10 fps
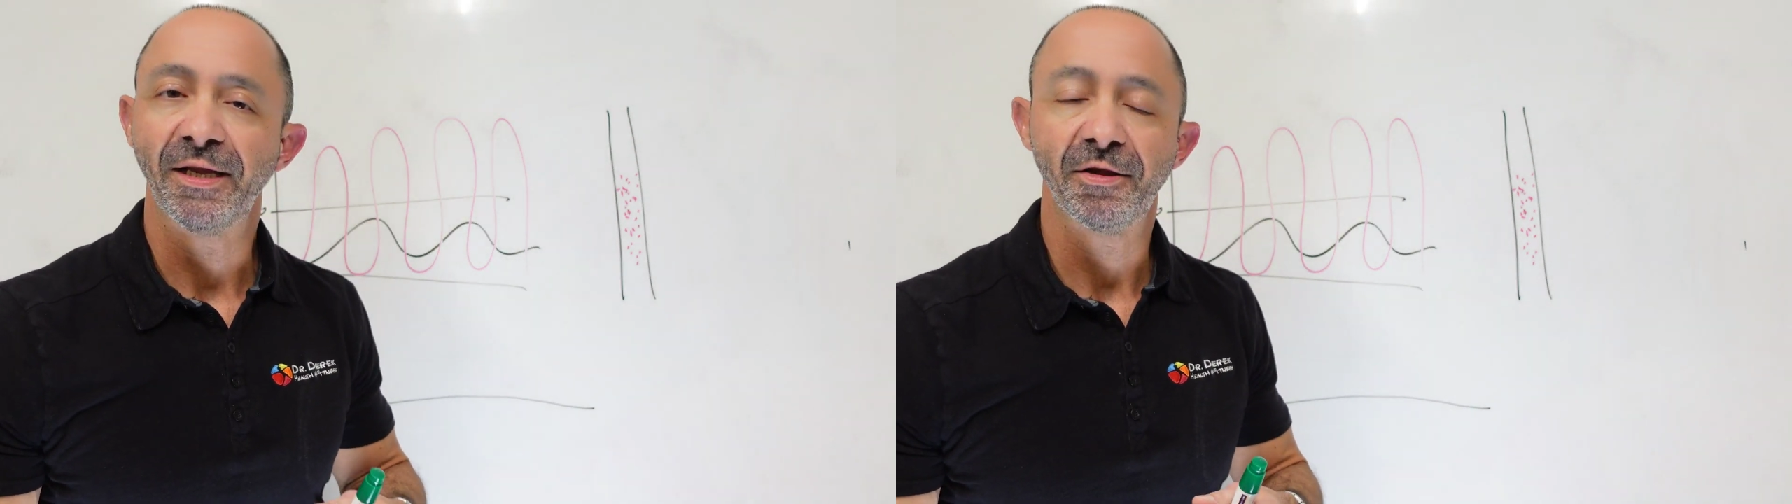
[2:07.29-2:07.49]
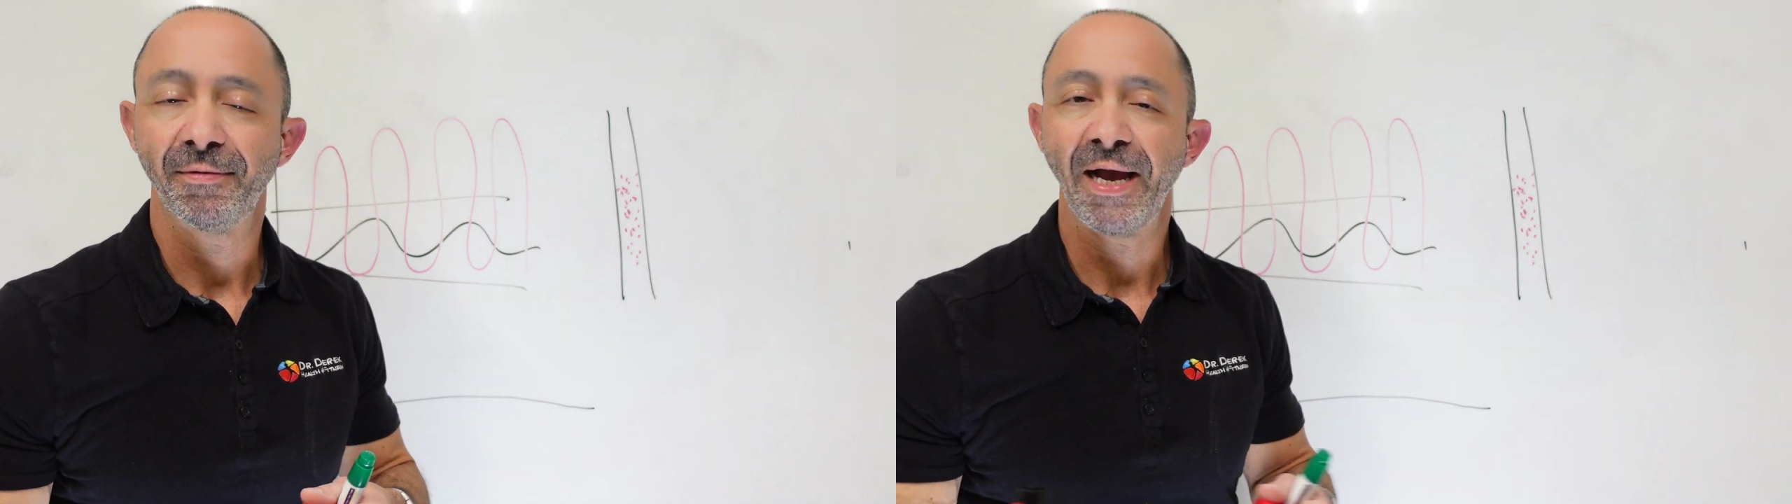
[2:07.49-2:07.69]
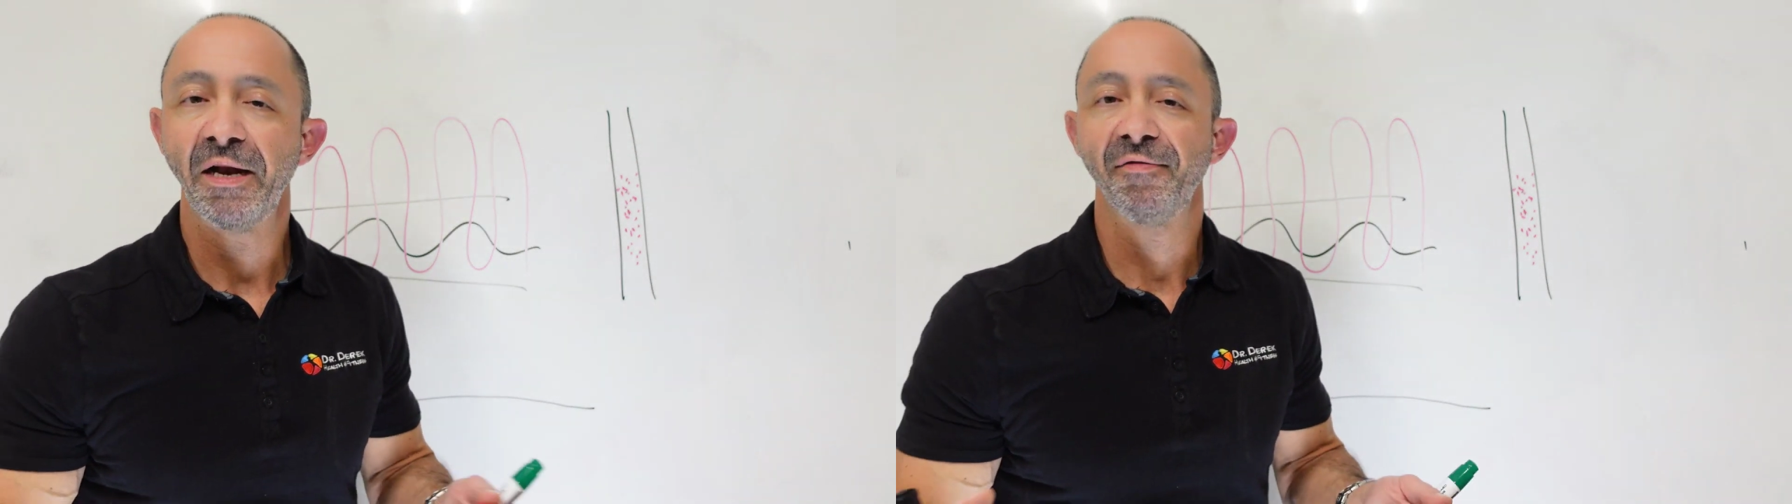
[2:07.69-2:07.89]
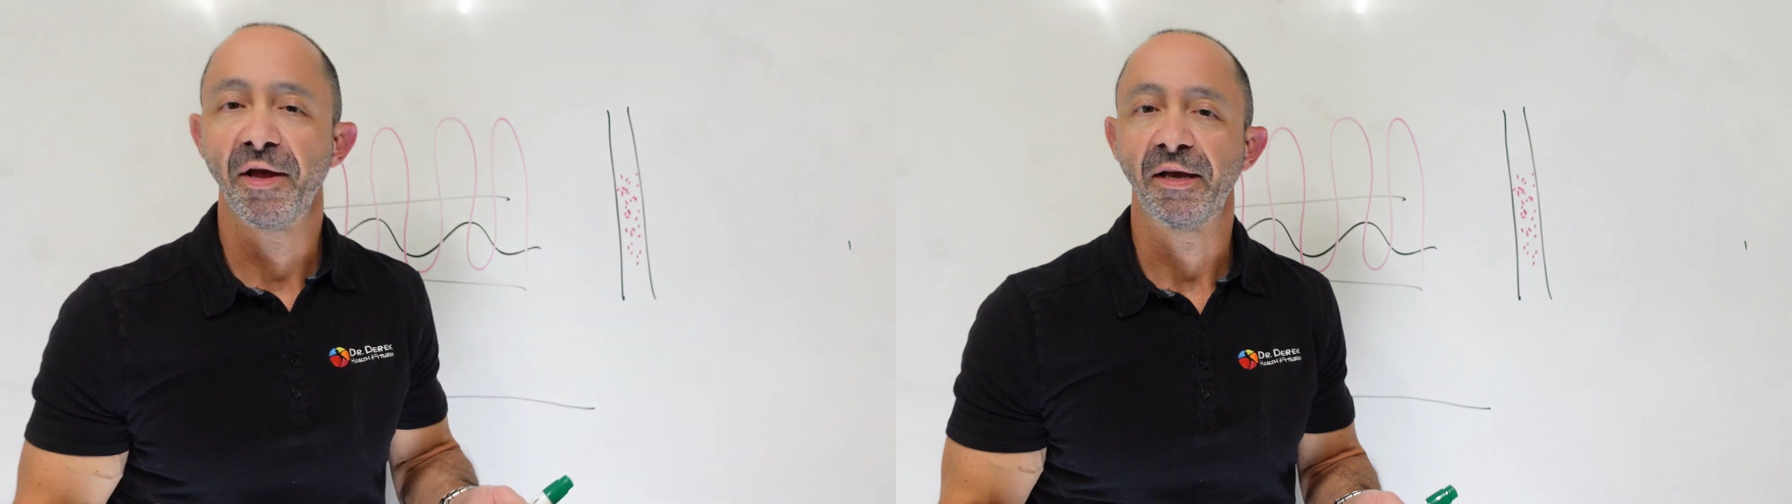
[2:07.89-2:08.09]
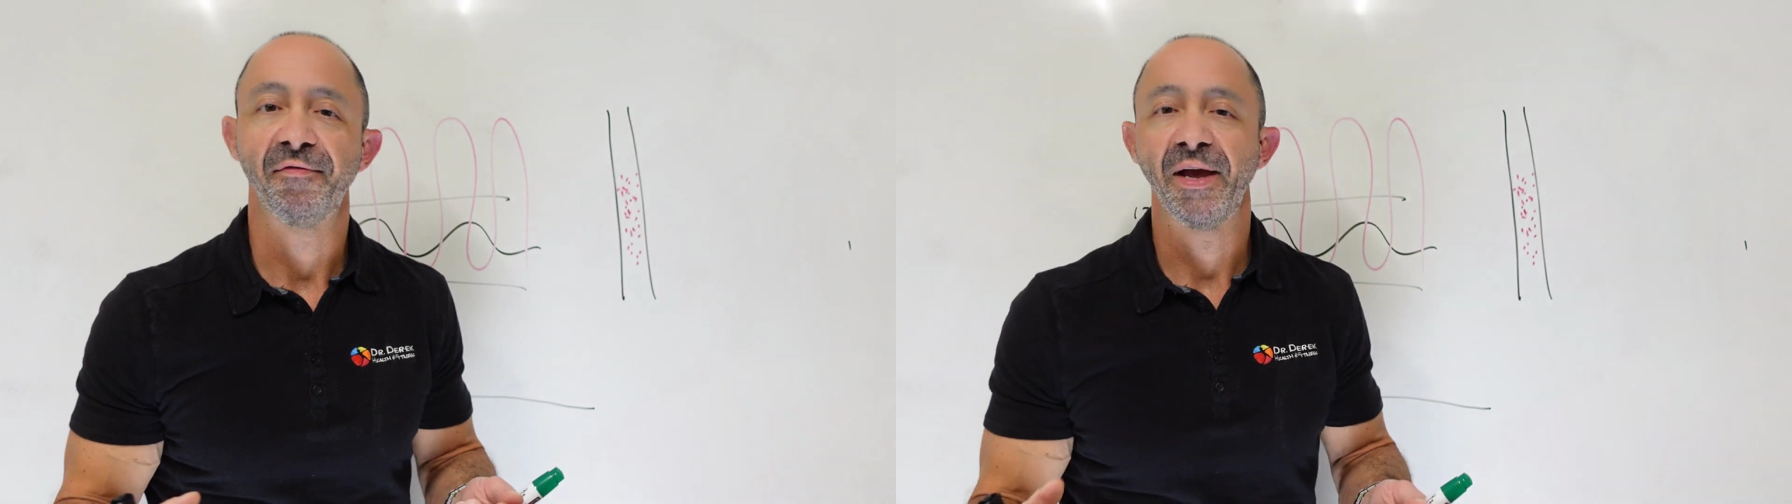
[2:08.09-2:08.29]
it's kind of
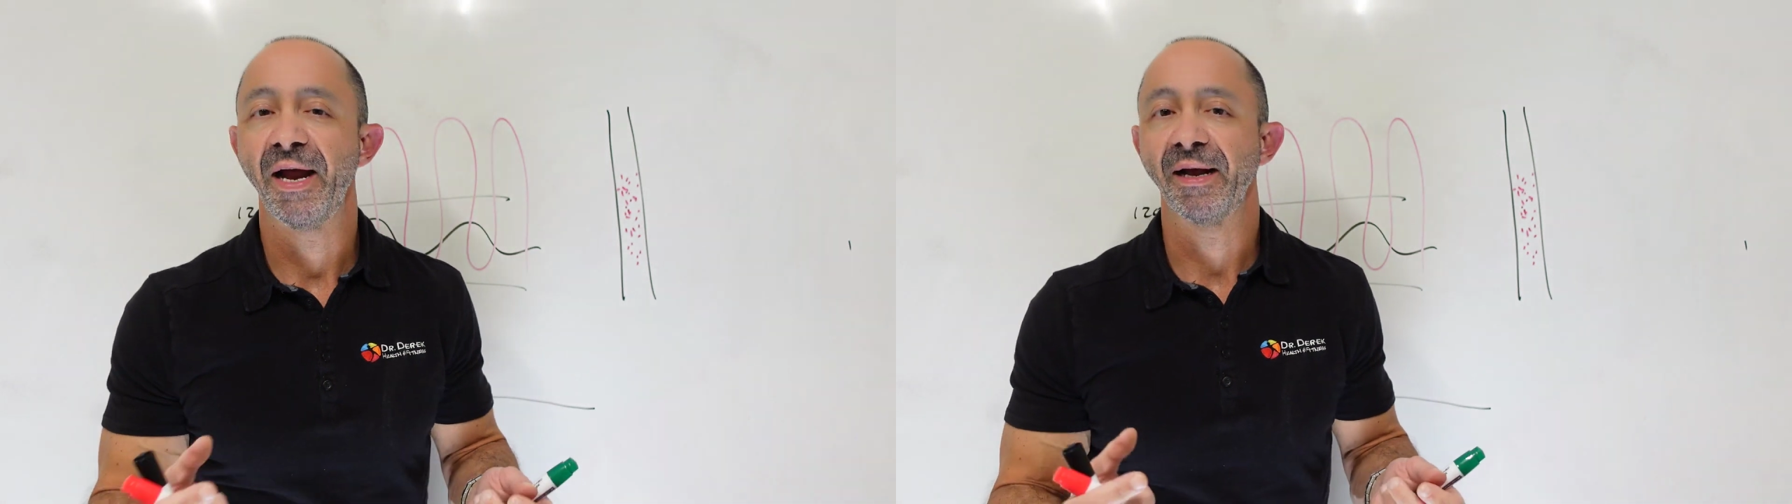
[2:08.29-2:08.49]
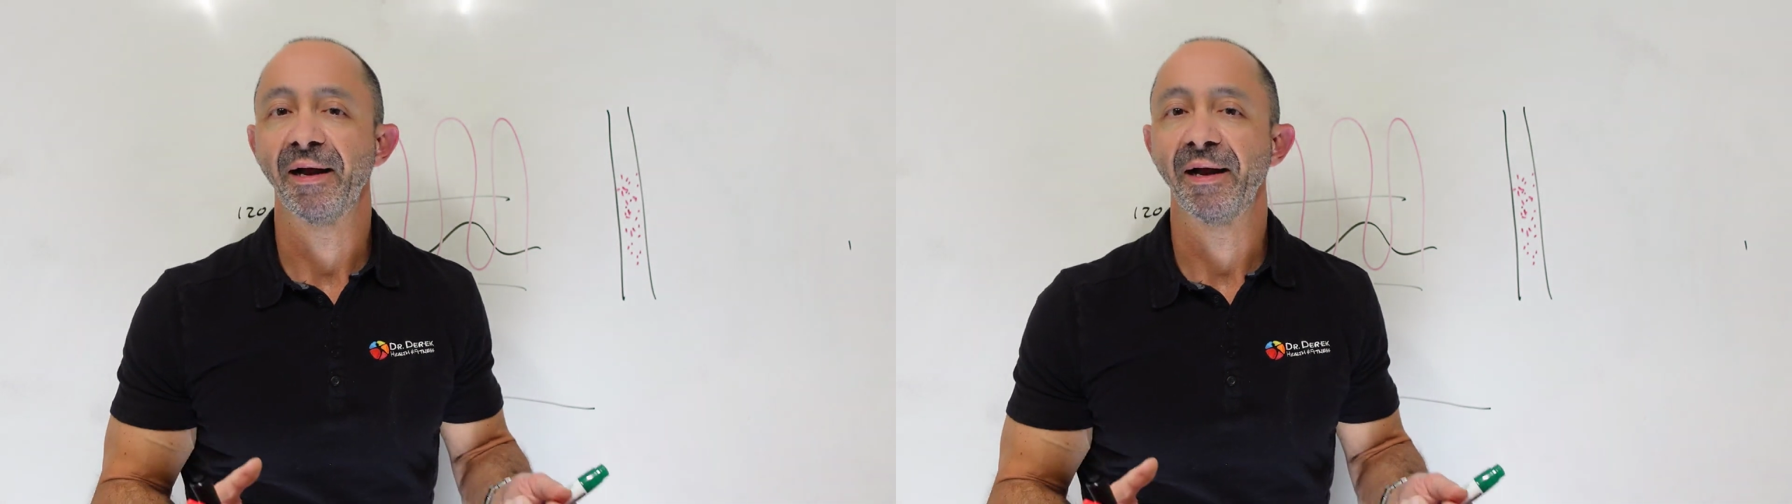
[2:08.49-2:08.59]
like if you had a